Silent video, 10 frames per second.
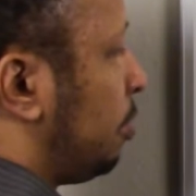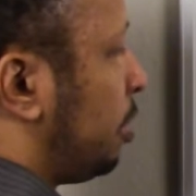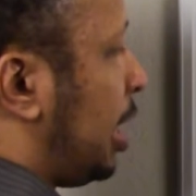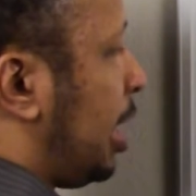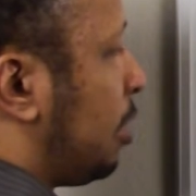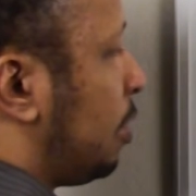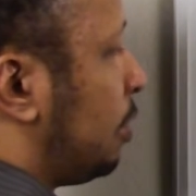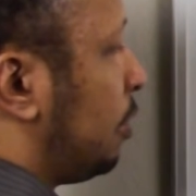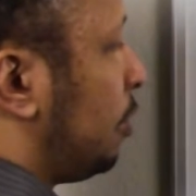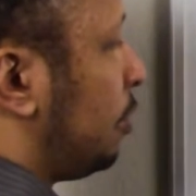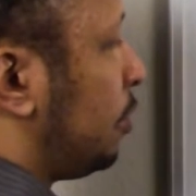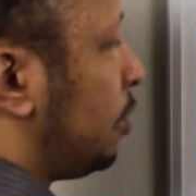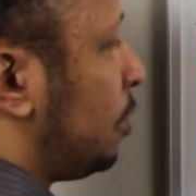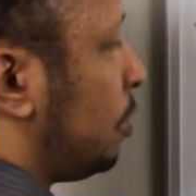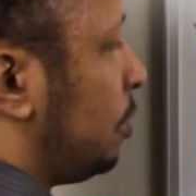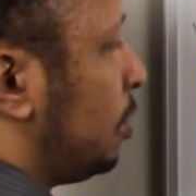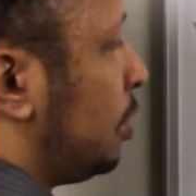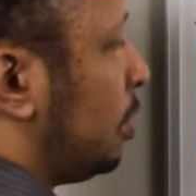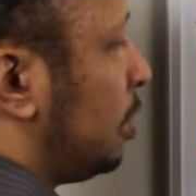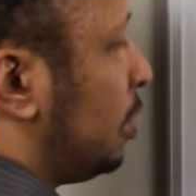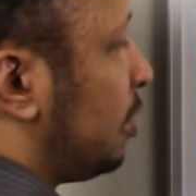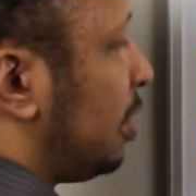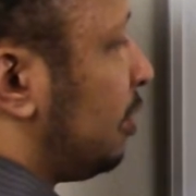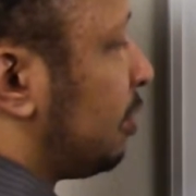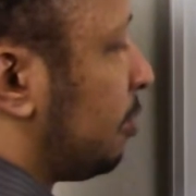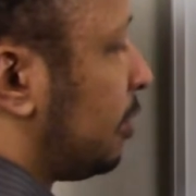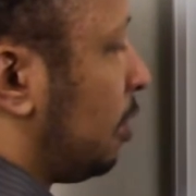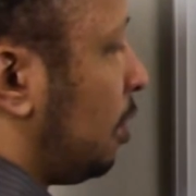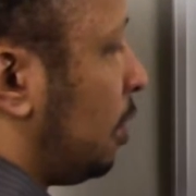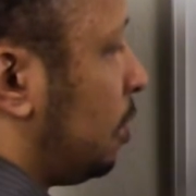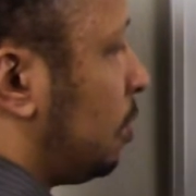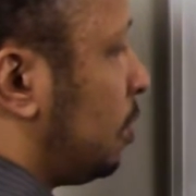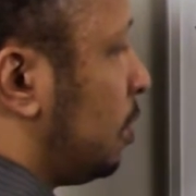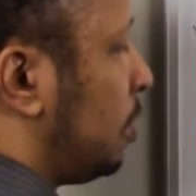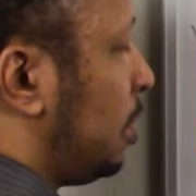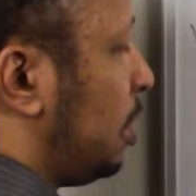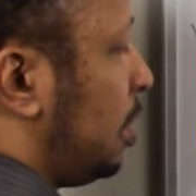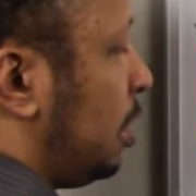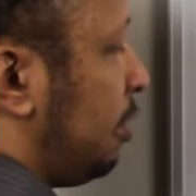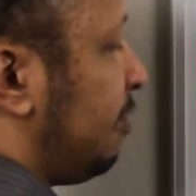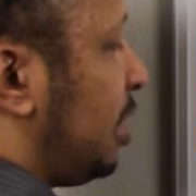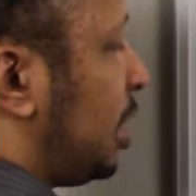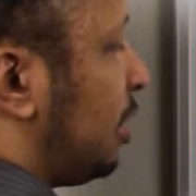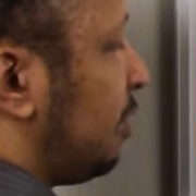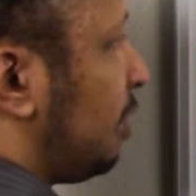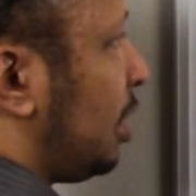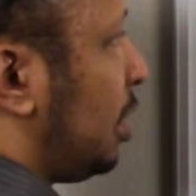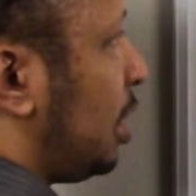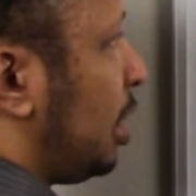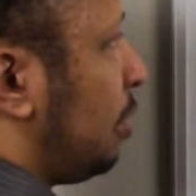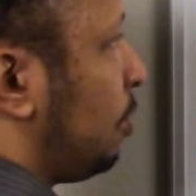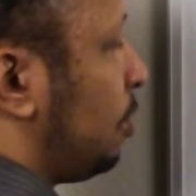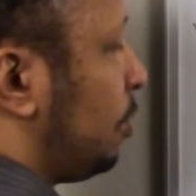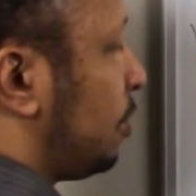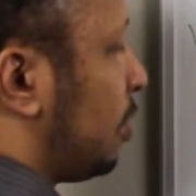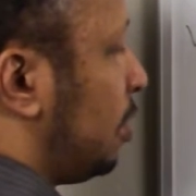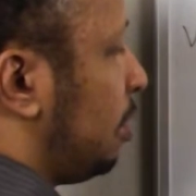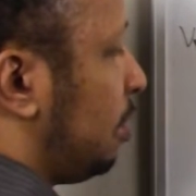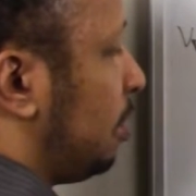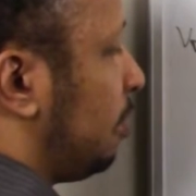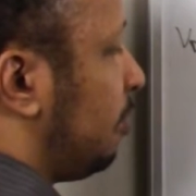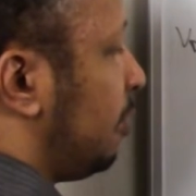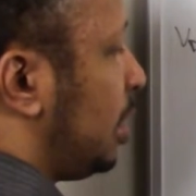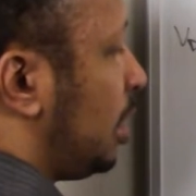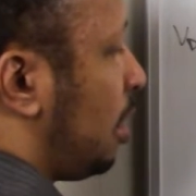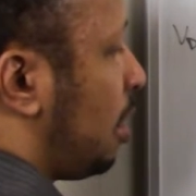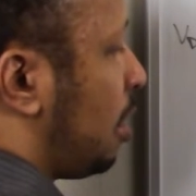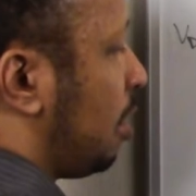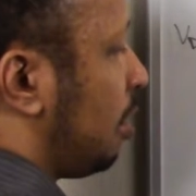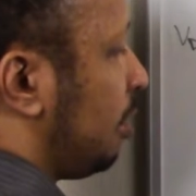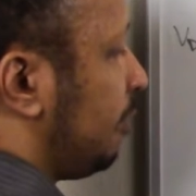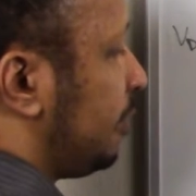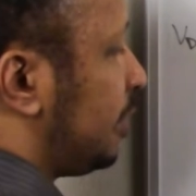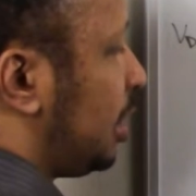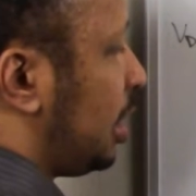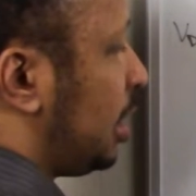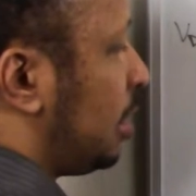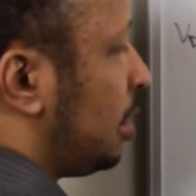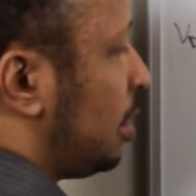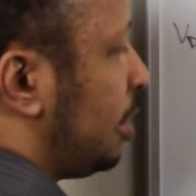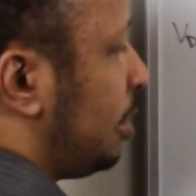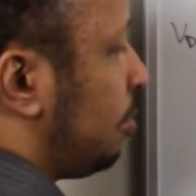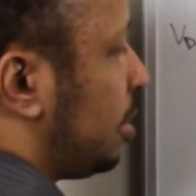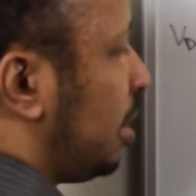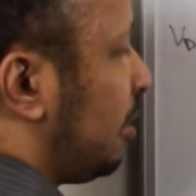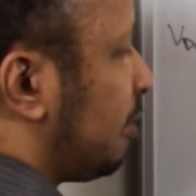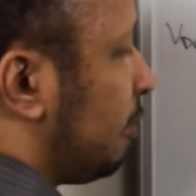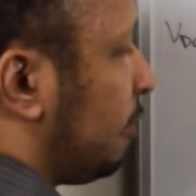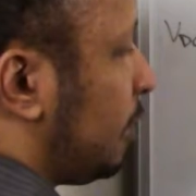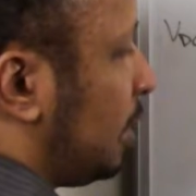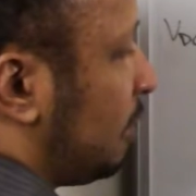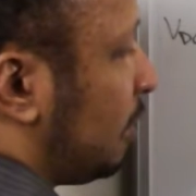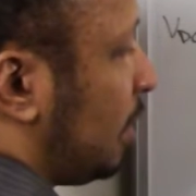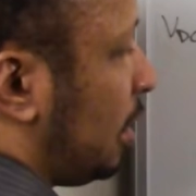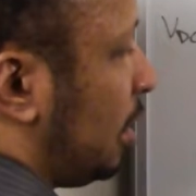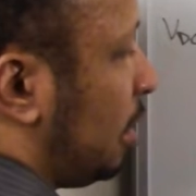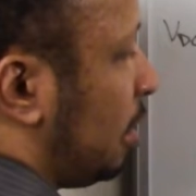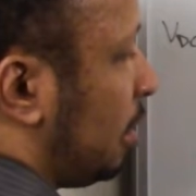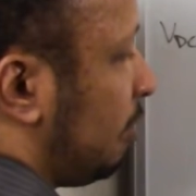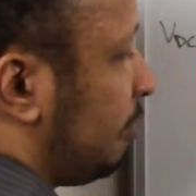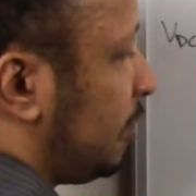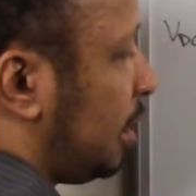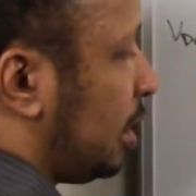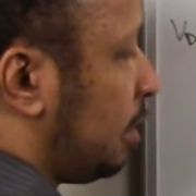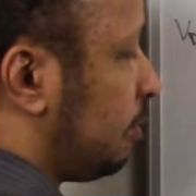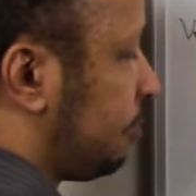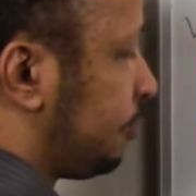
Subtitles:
prior to t sub 0, VDC equals VR of t plus Vc of t.